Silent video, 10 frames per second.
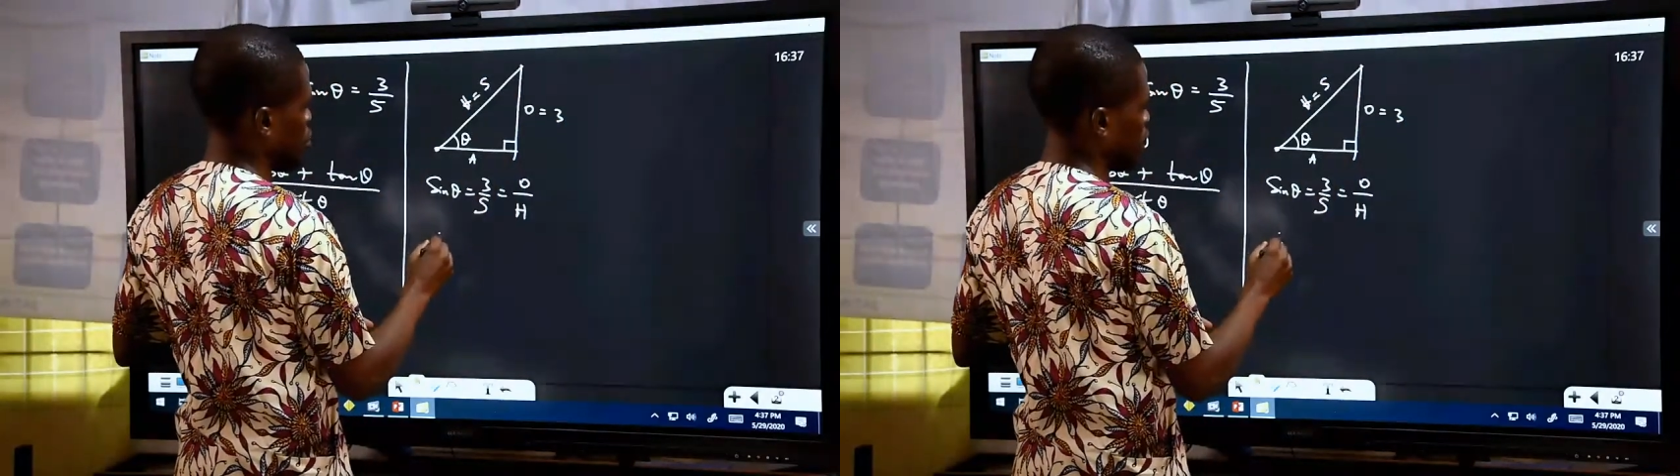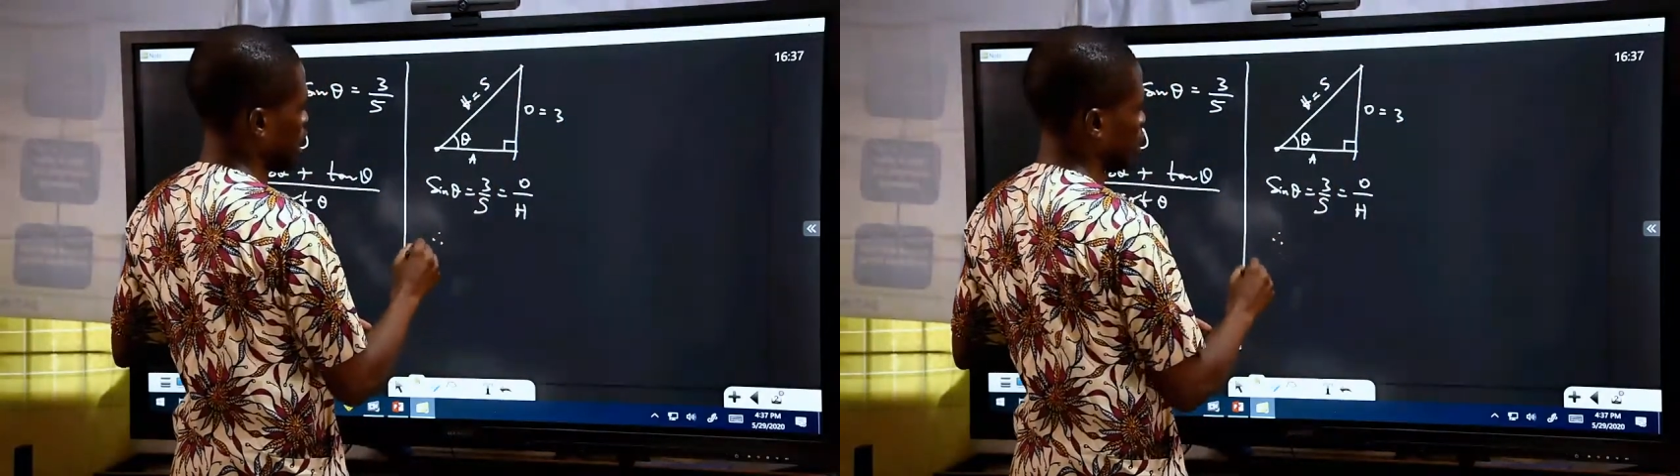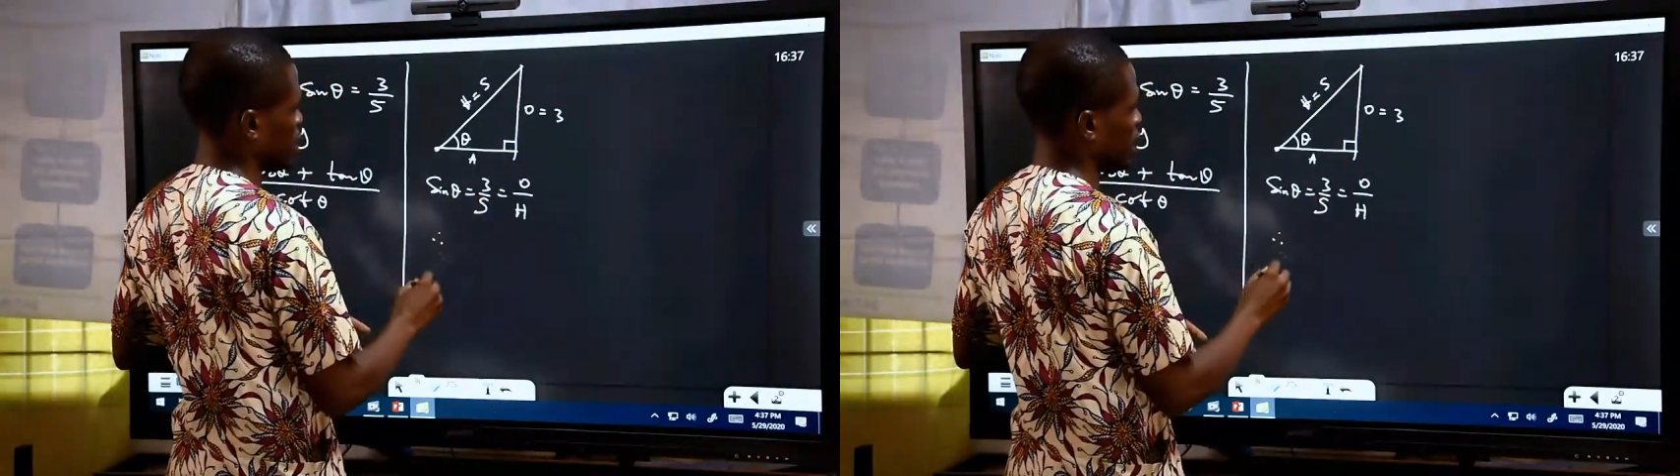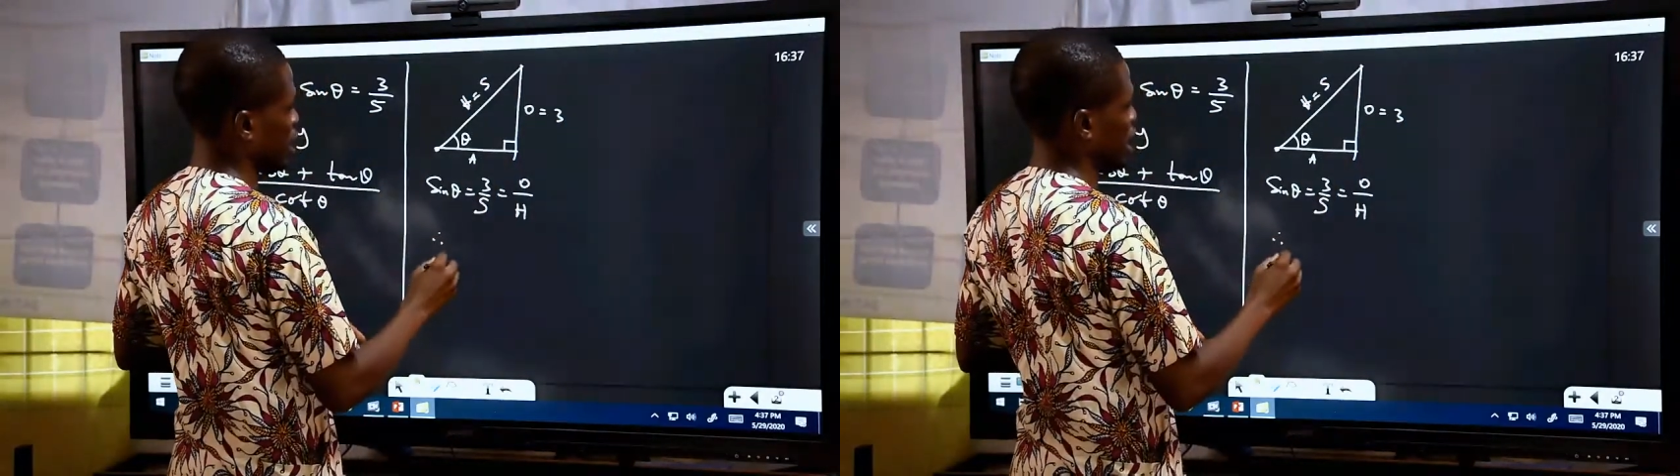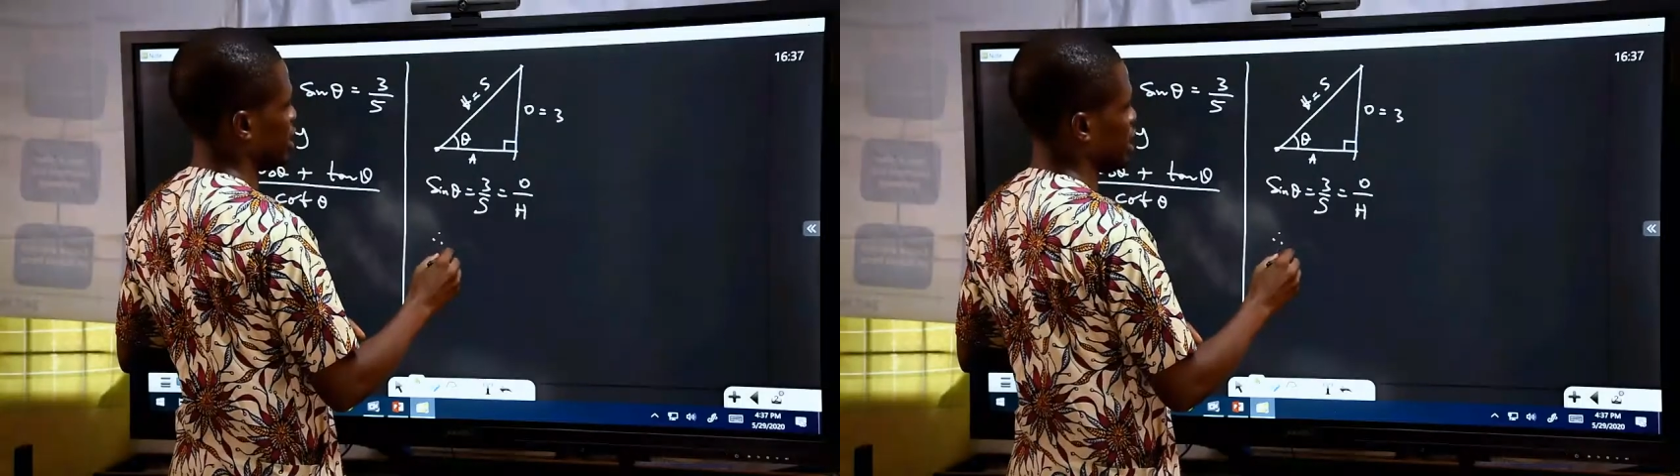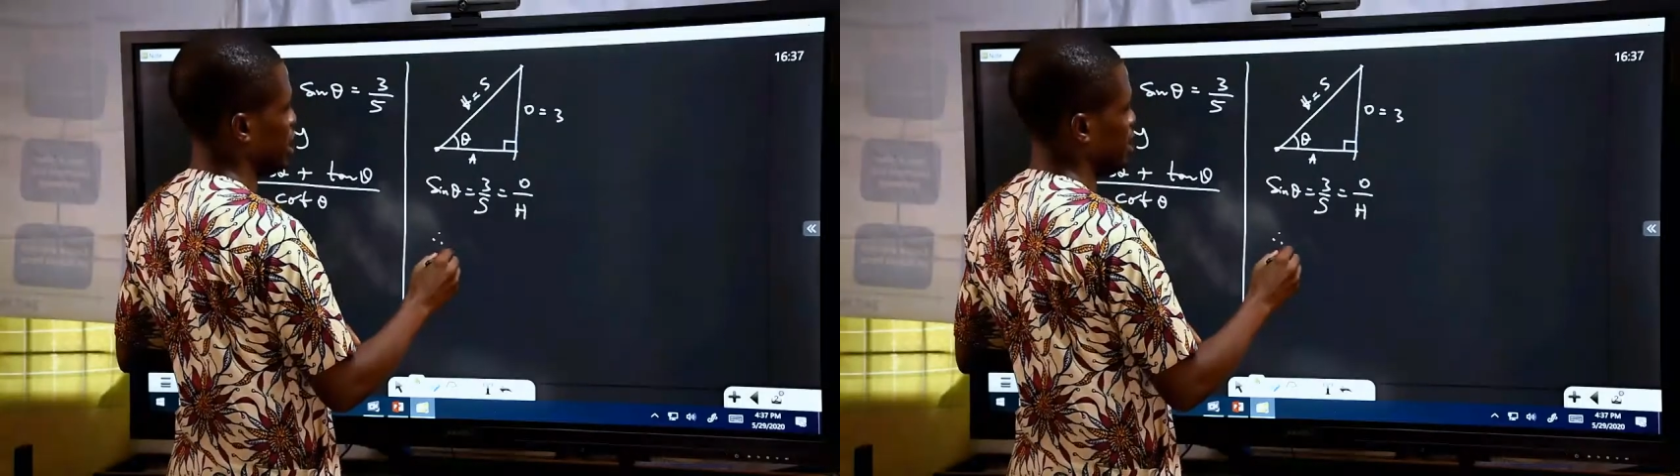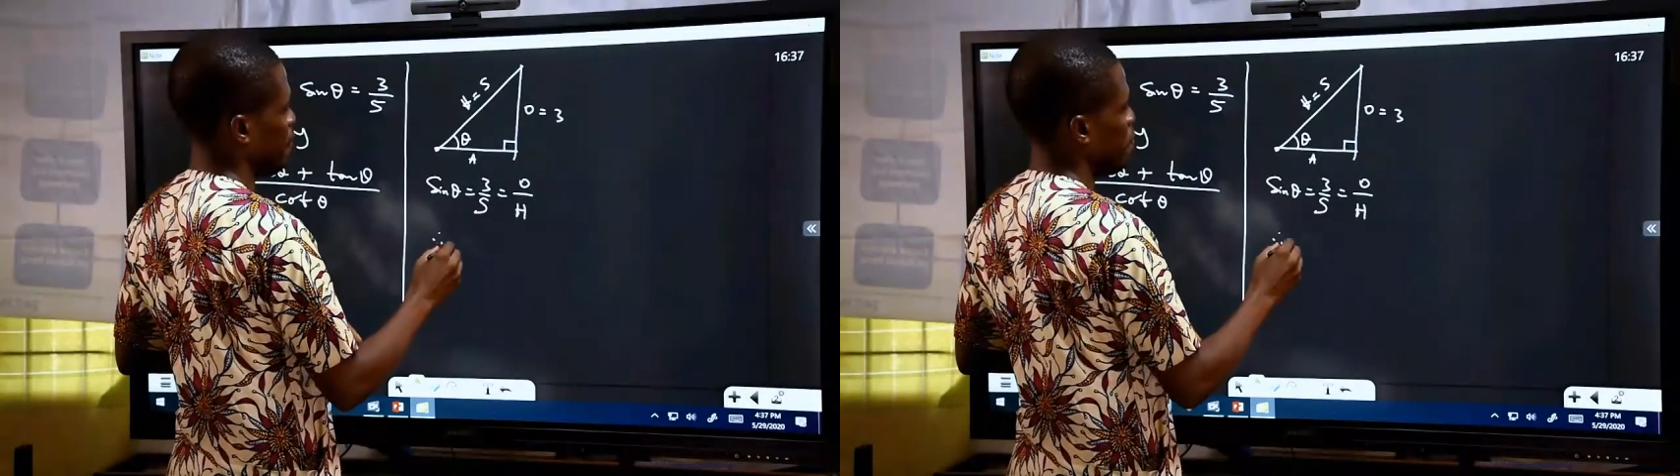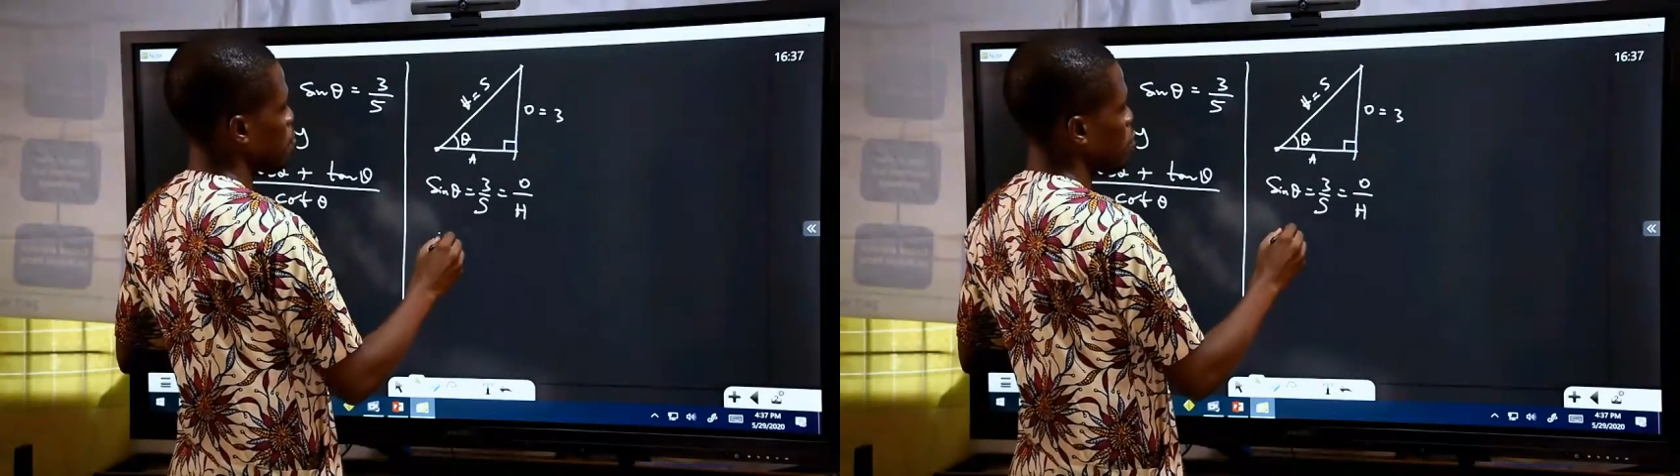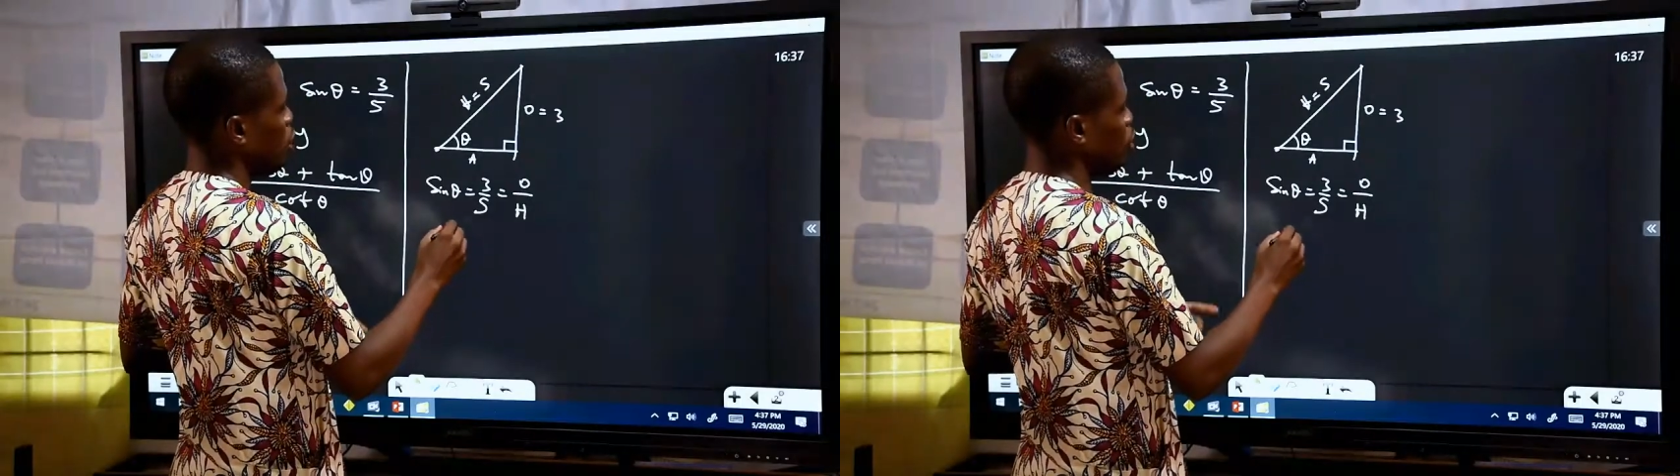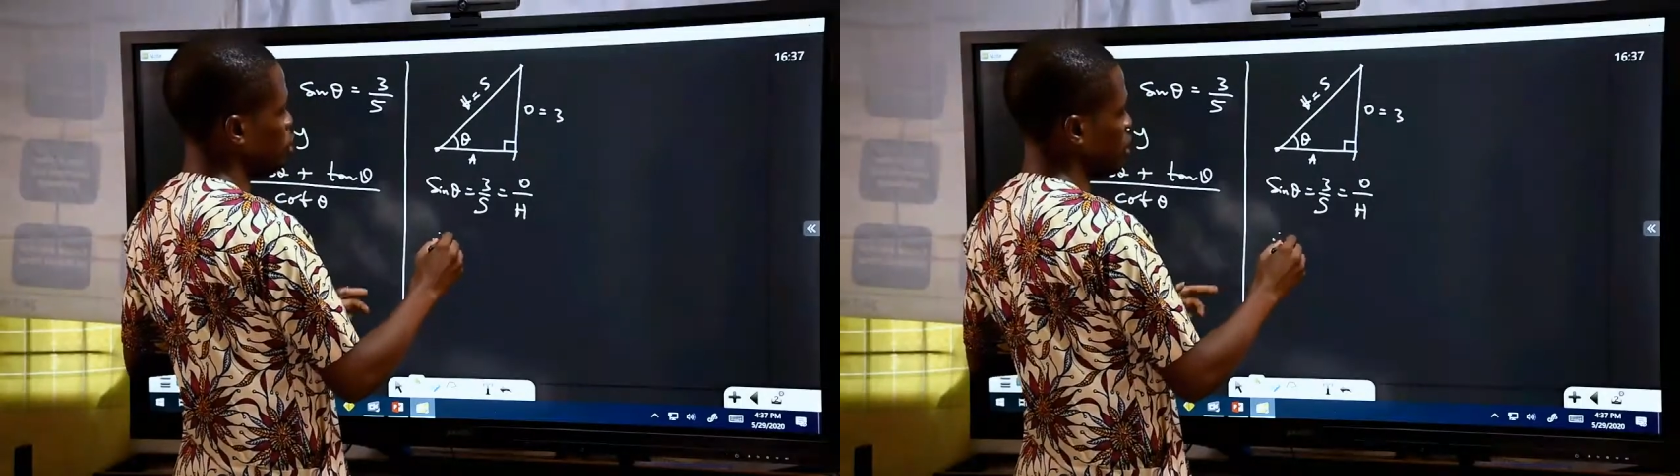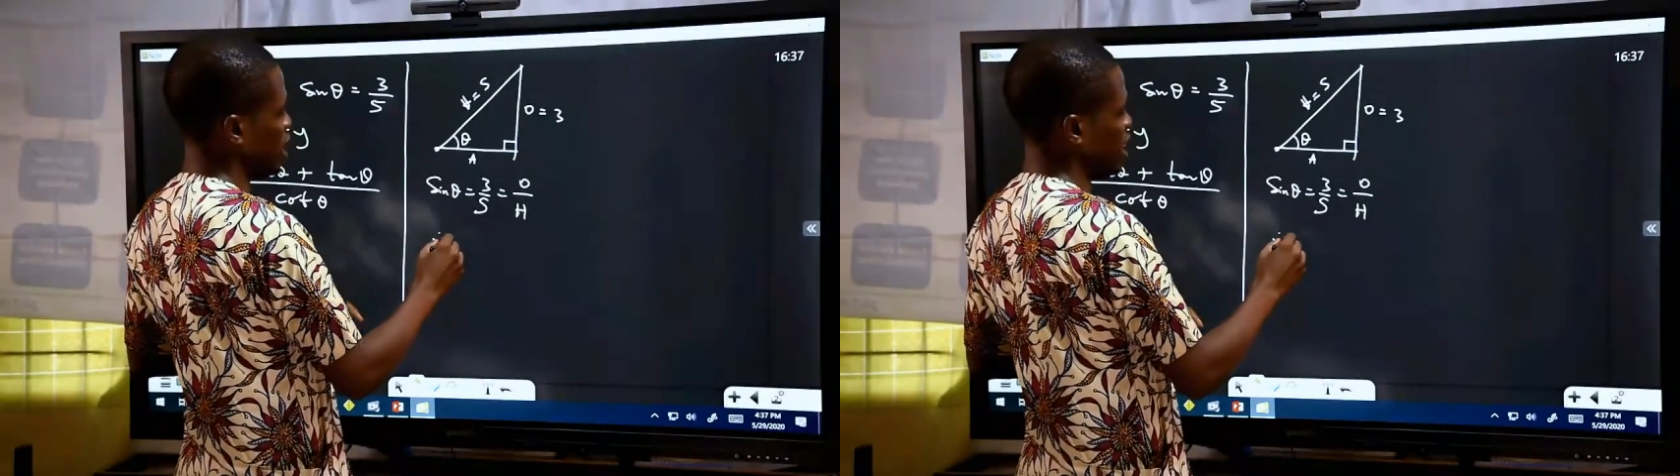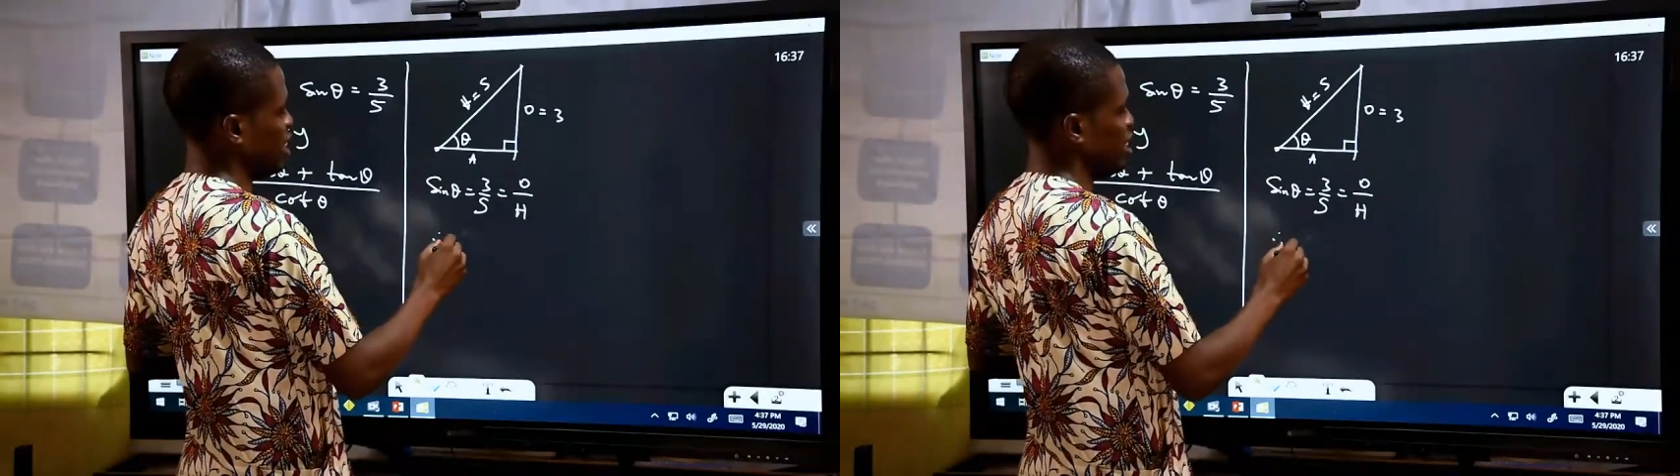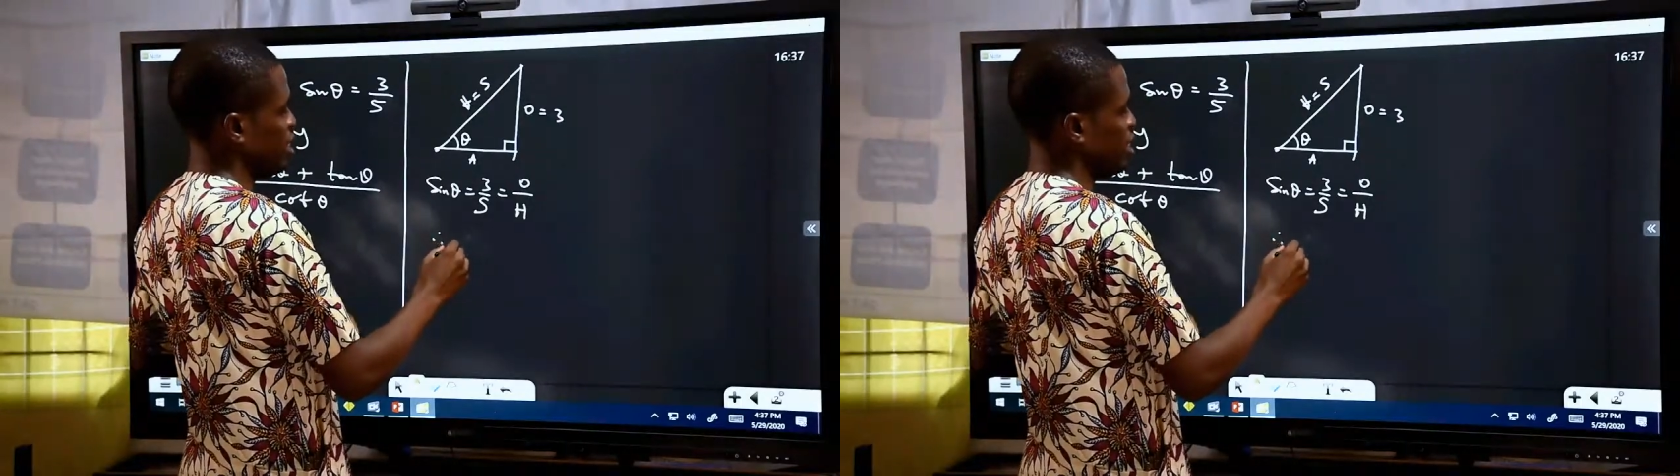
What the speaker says: we can say that using